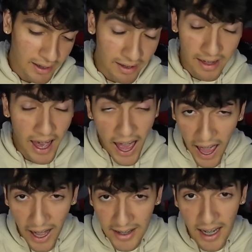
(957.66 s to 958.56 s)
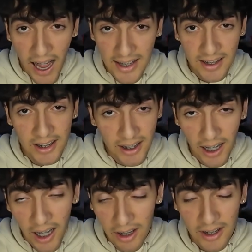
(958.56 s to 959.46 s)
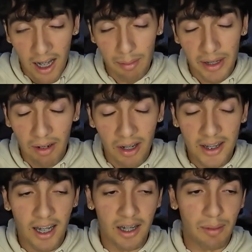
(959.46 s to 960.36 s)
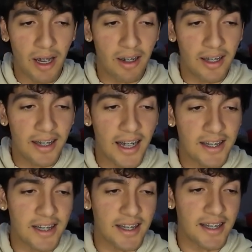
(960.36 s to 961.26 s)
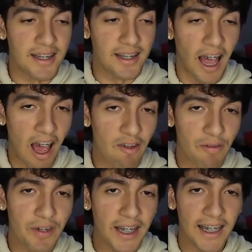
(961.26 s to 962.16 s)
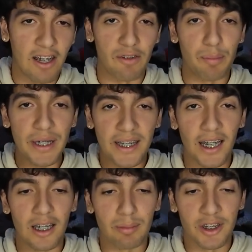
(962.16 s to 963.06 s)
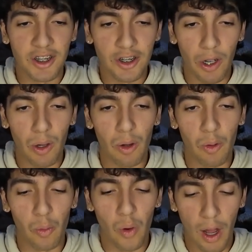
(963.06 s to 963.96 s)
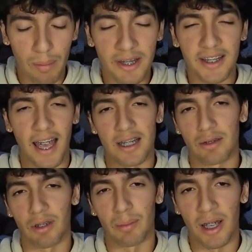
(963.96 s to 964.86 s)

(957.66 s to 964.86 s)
that ties into the other topic I want to talk about, and that's just, I feel like I've become so obsessed with